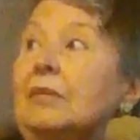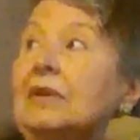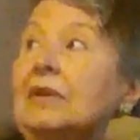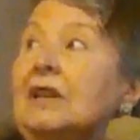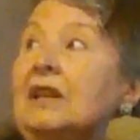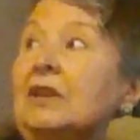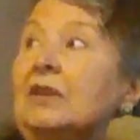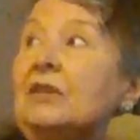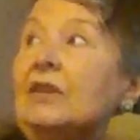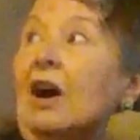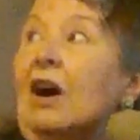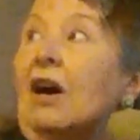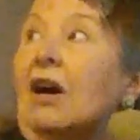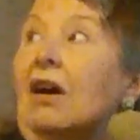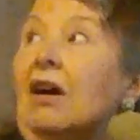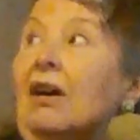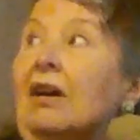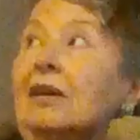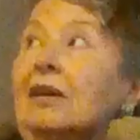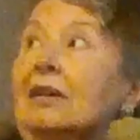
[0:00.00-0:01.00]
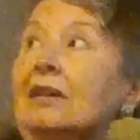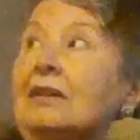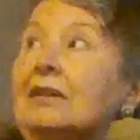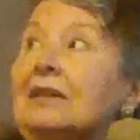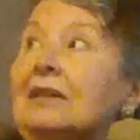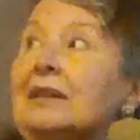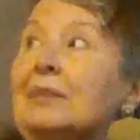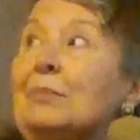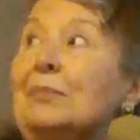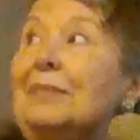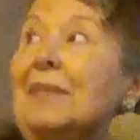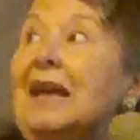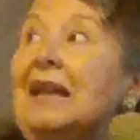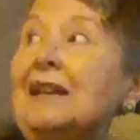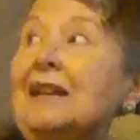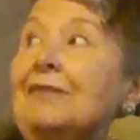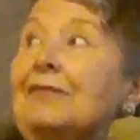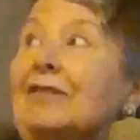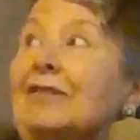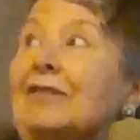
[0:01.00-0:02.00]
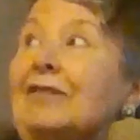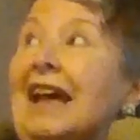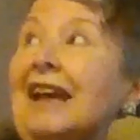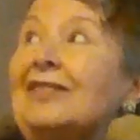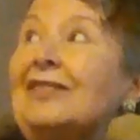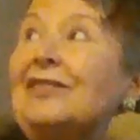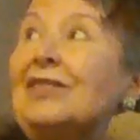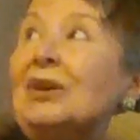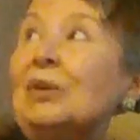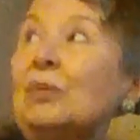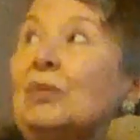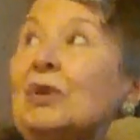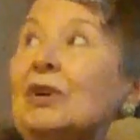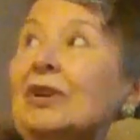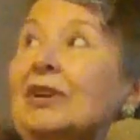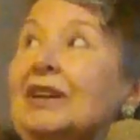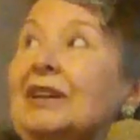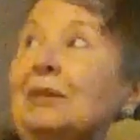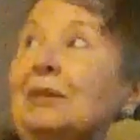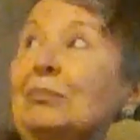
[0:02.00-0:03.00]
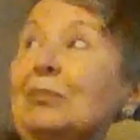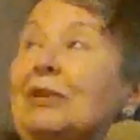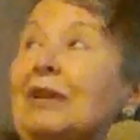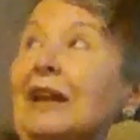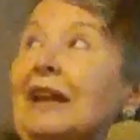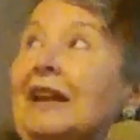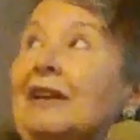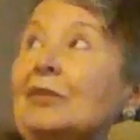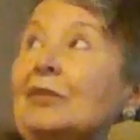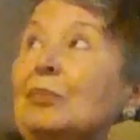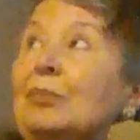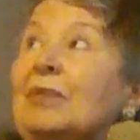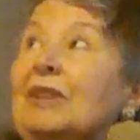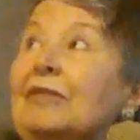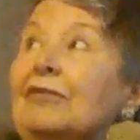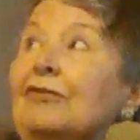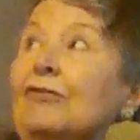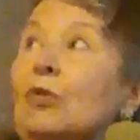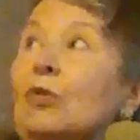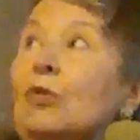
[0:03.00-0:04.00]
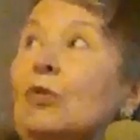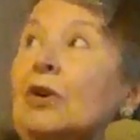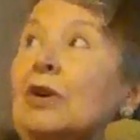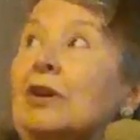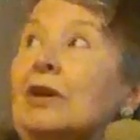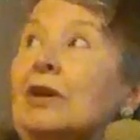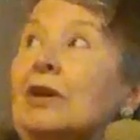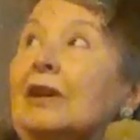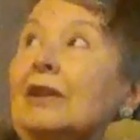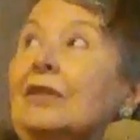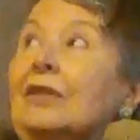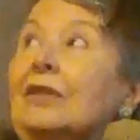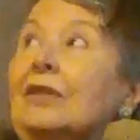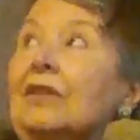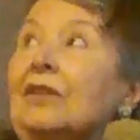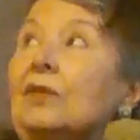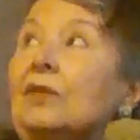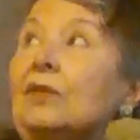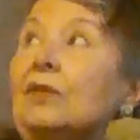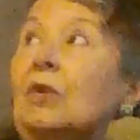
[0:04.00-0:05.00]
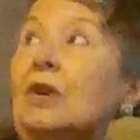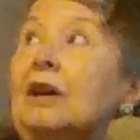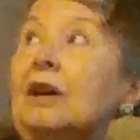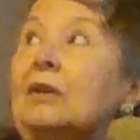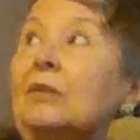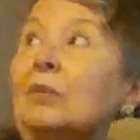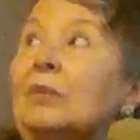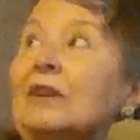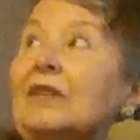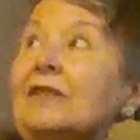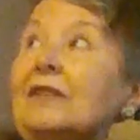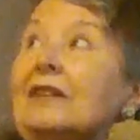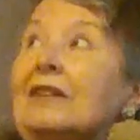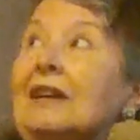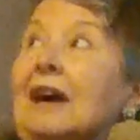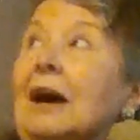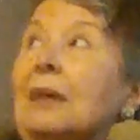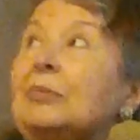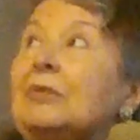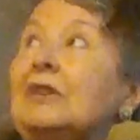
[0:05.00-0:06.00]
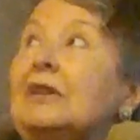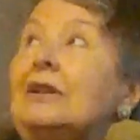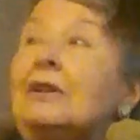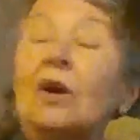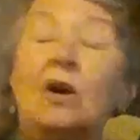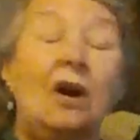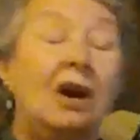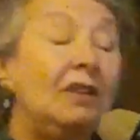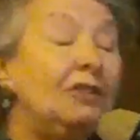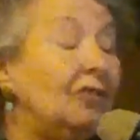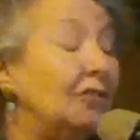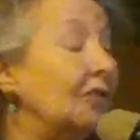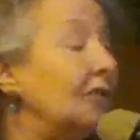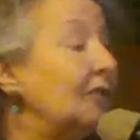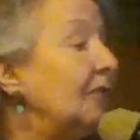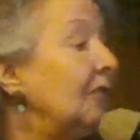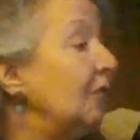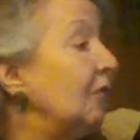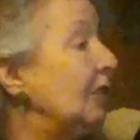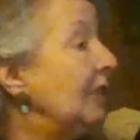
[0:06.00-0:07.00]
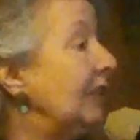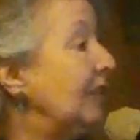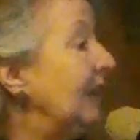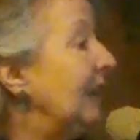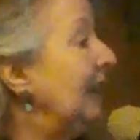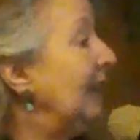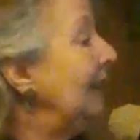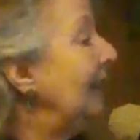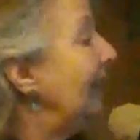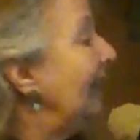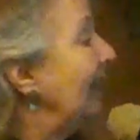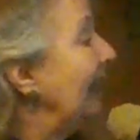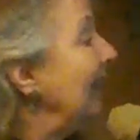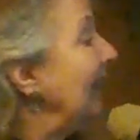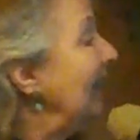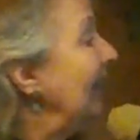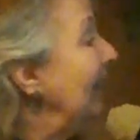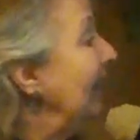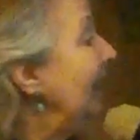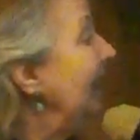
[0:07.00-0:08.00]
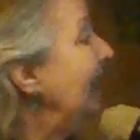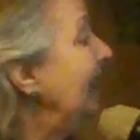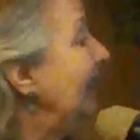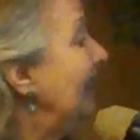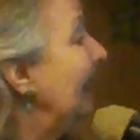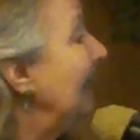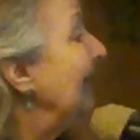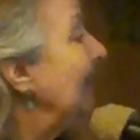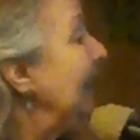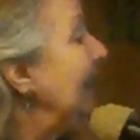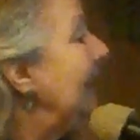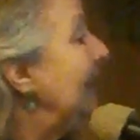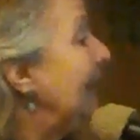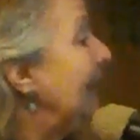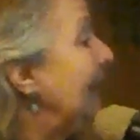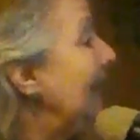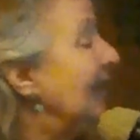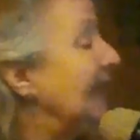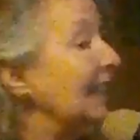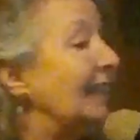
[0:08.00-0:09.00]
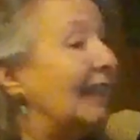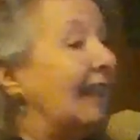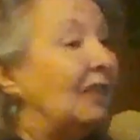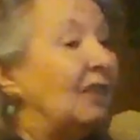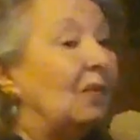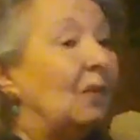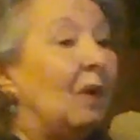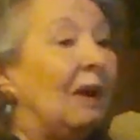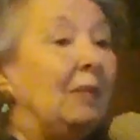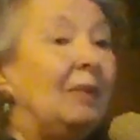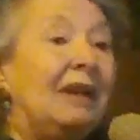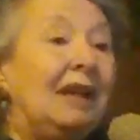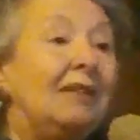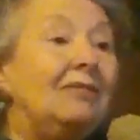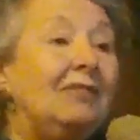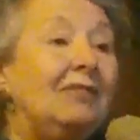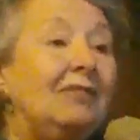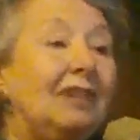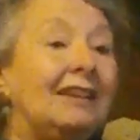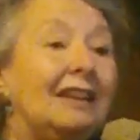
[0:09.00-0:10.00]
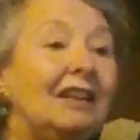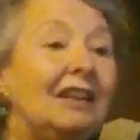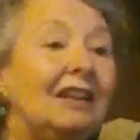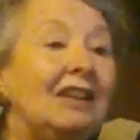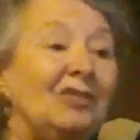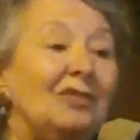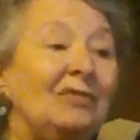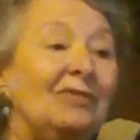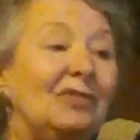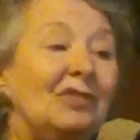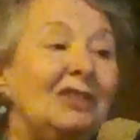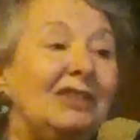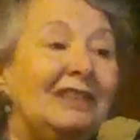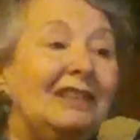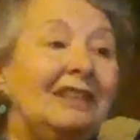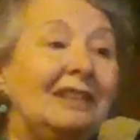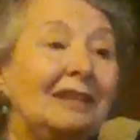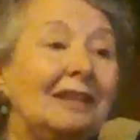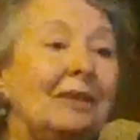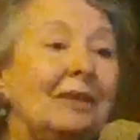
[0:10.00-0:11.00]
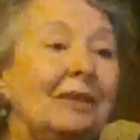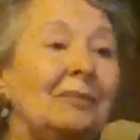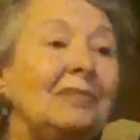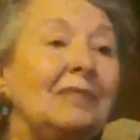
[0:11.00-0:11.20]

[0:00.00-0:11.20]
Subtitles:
These are the many flags that were in place before this one was adopted on June 14th, 1777. That's why we have Flag Day on June 14th.